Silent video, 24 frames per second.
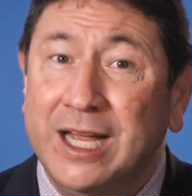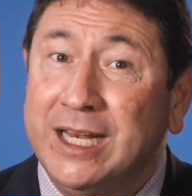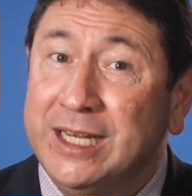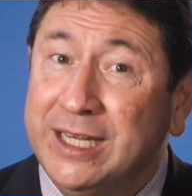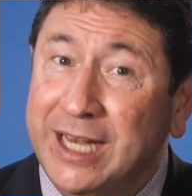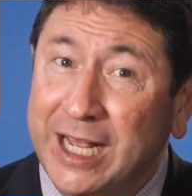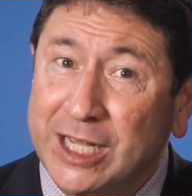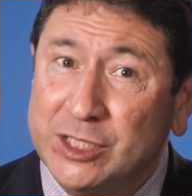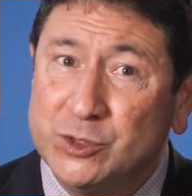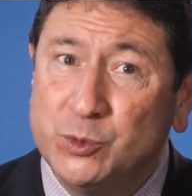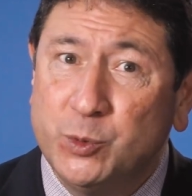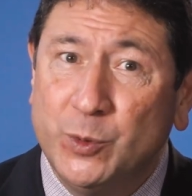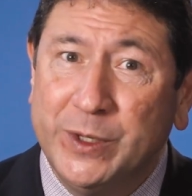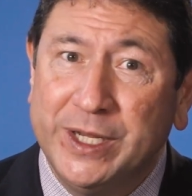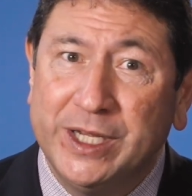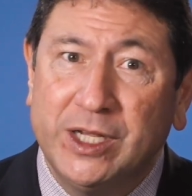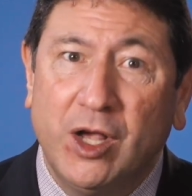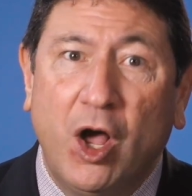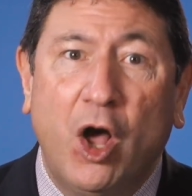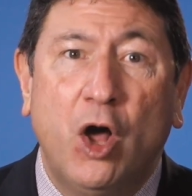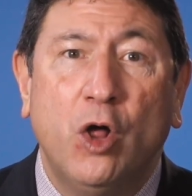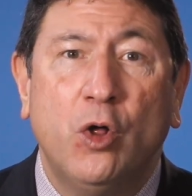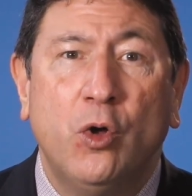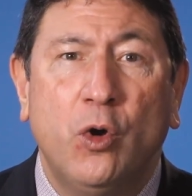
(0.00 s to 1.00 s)
Next
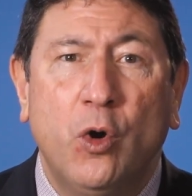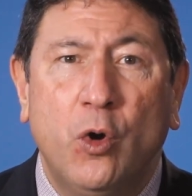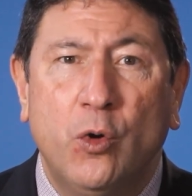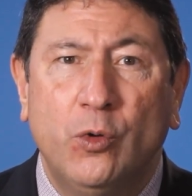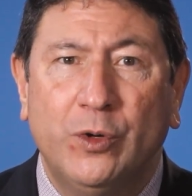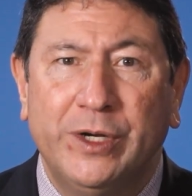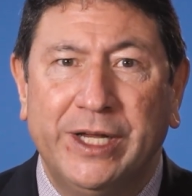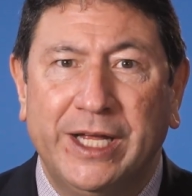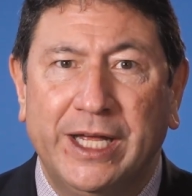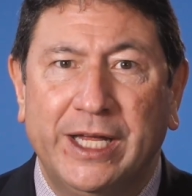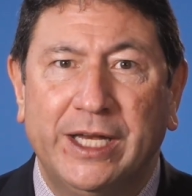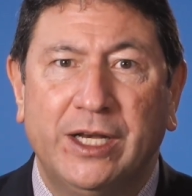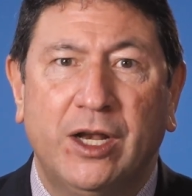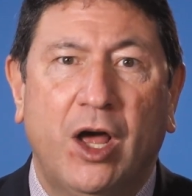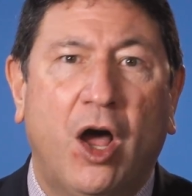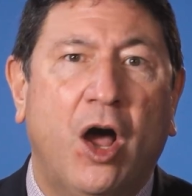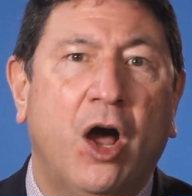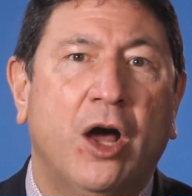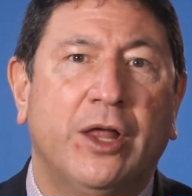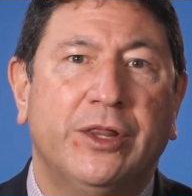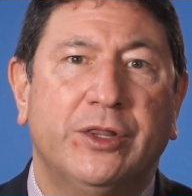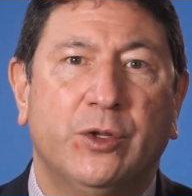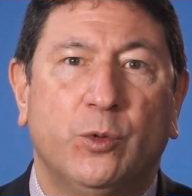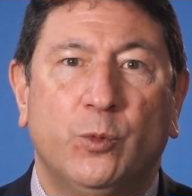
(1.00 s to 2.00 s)
week I'll hone in
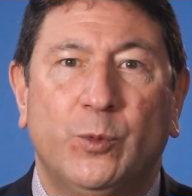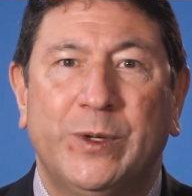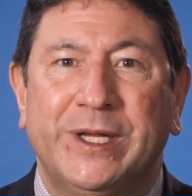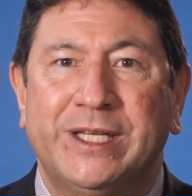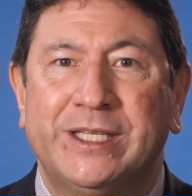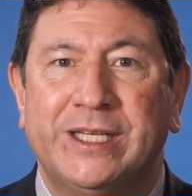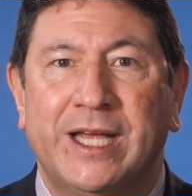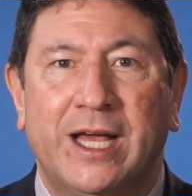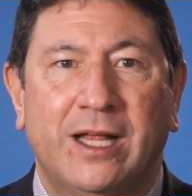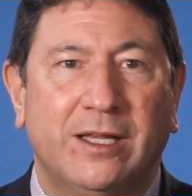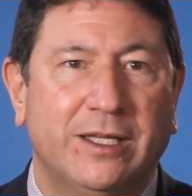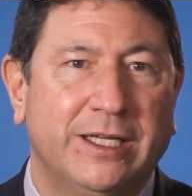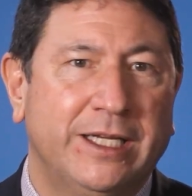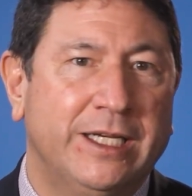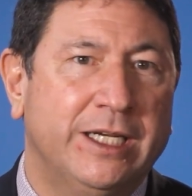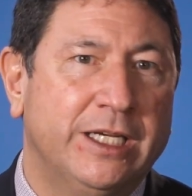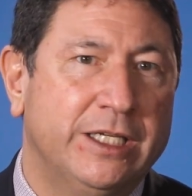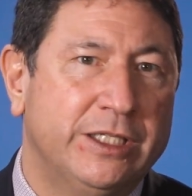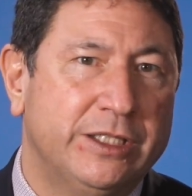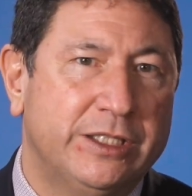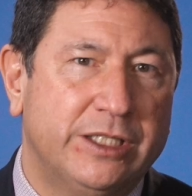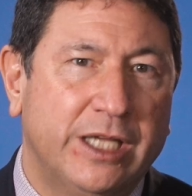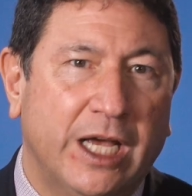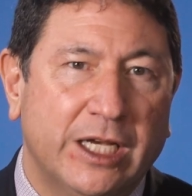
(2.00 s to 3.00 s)
on the retail and
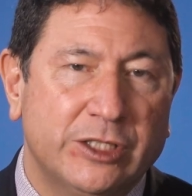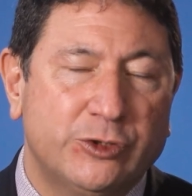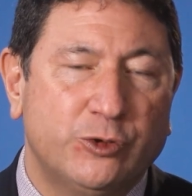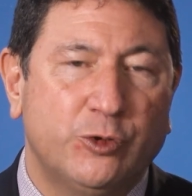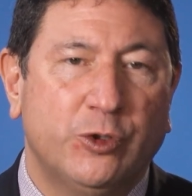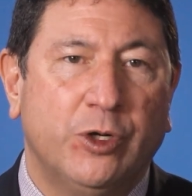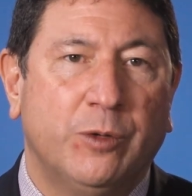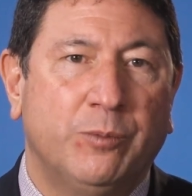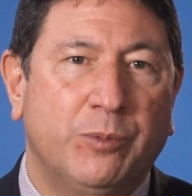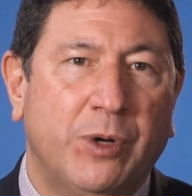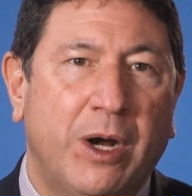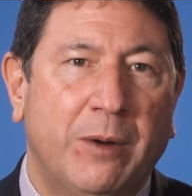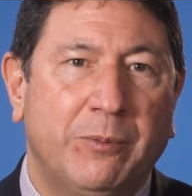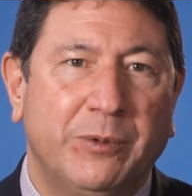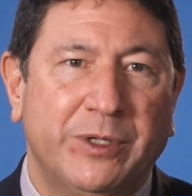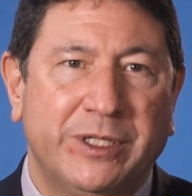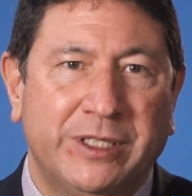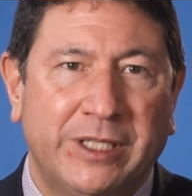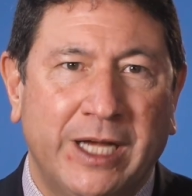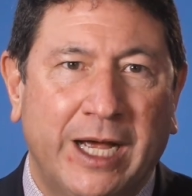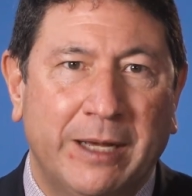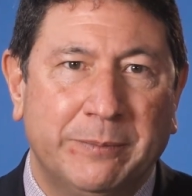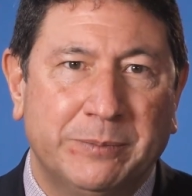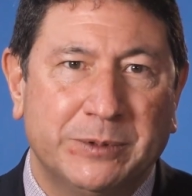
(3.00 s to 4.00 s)
industrial
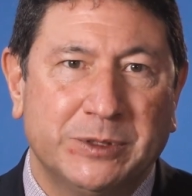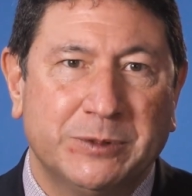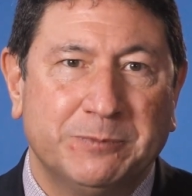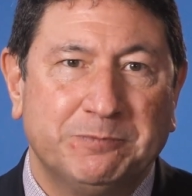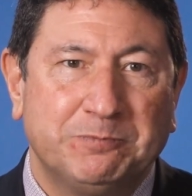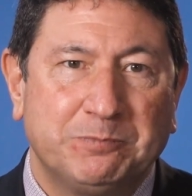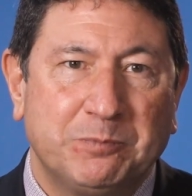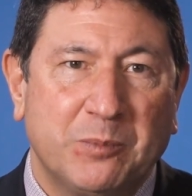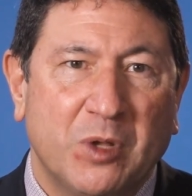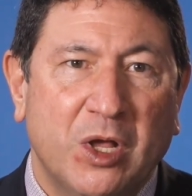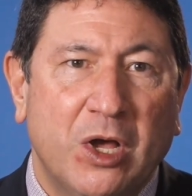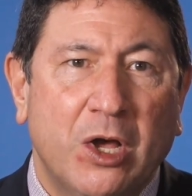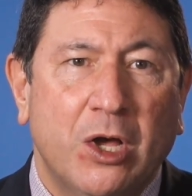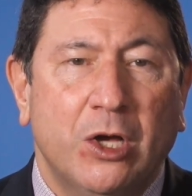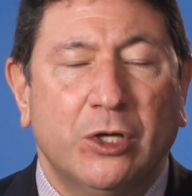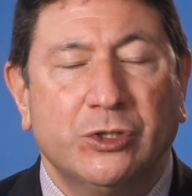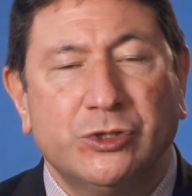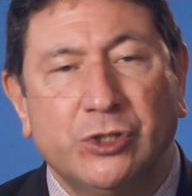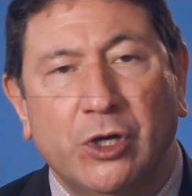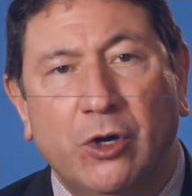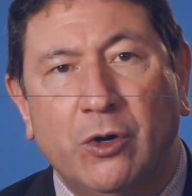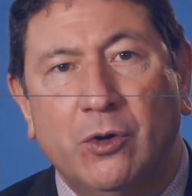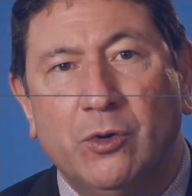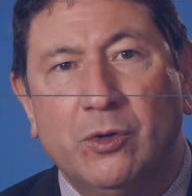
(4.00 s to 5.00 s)
property types.
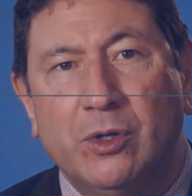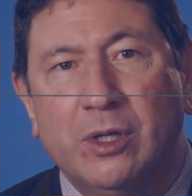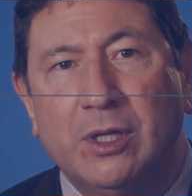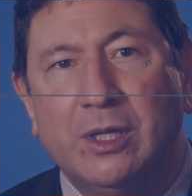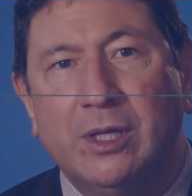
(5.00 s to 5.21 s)
So